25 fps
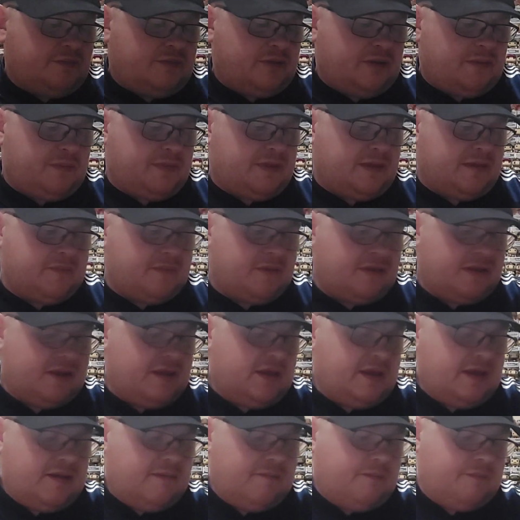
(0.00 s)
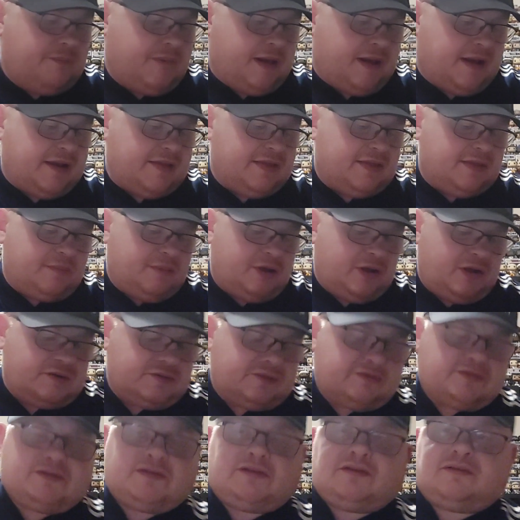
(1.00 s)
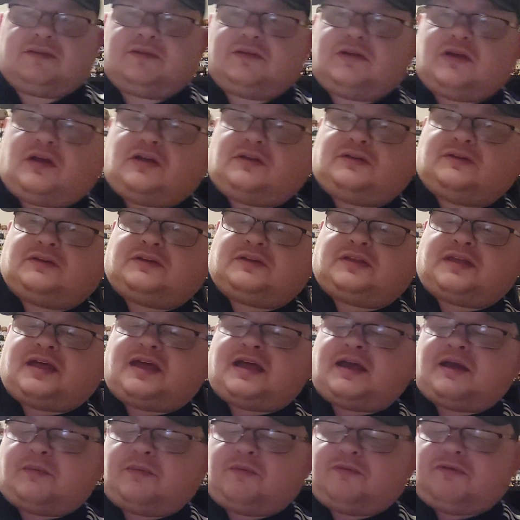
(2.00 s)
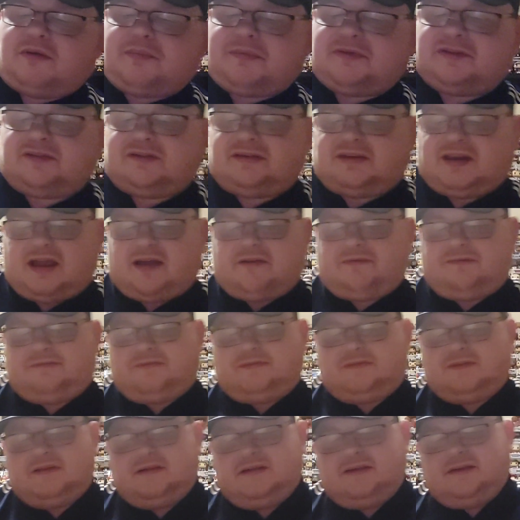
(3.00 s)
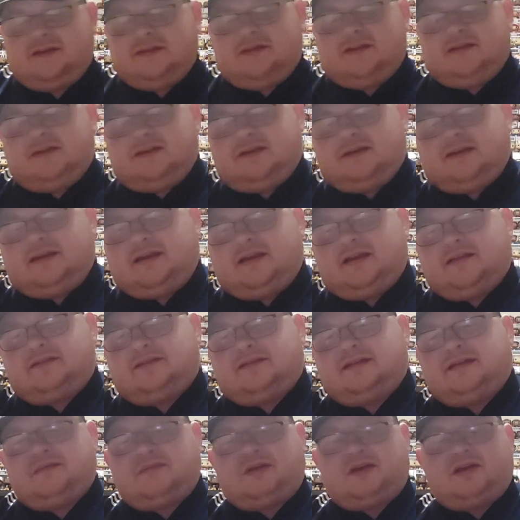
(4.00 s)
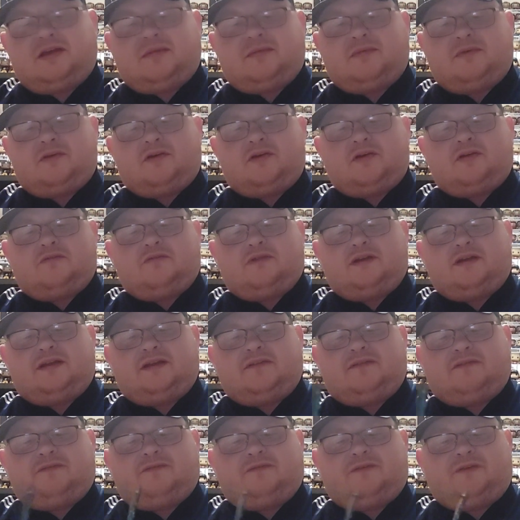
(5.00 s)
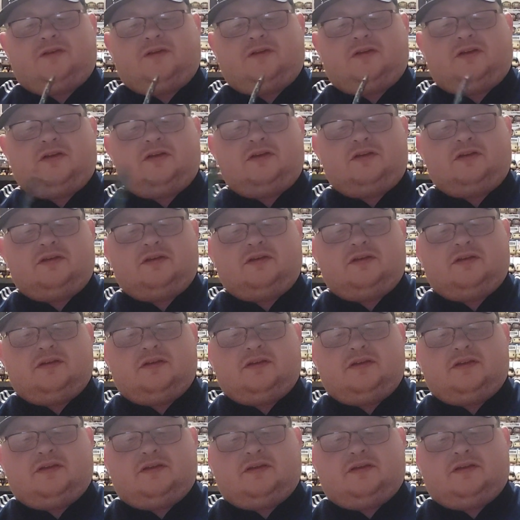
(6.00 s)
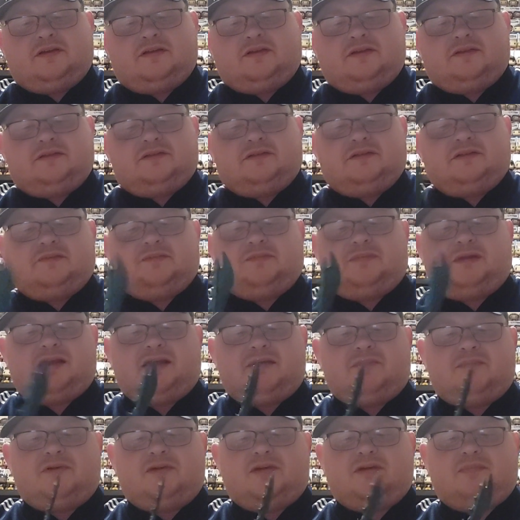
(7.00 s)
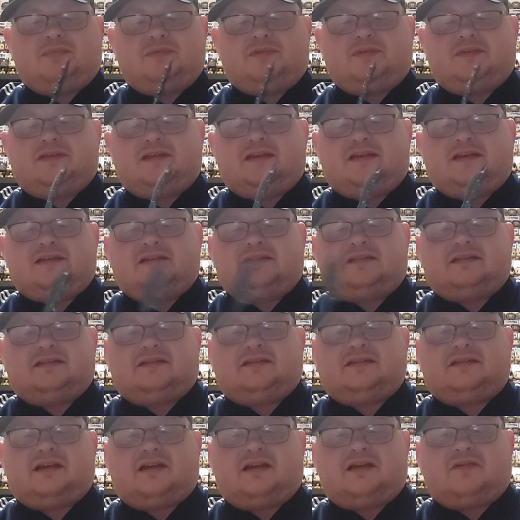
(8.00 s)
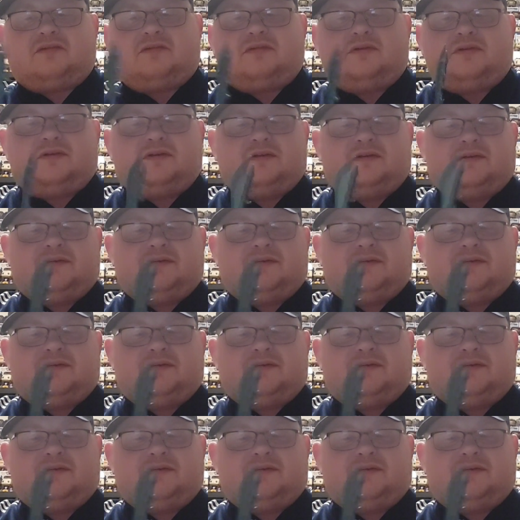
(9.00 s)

pop them back in the box under there. We'll grab his staff and get him all ready for display purposes. So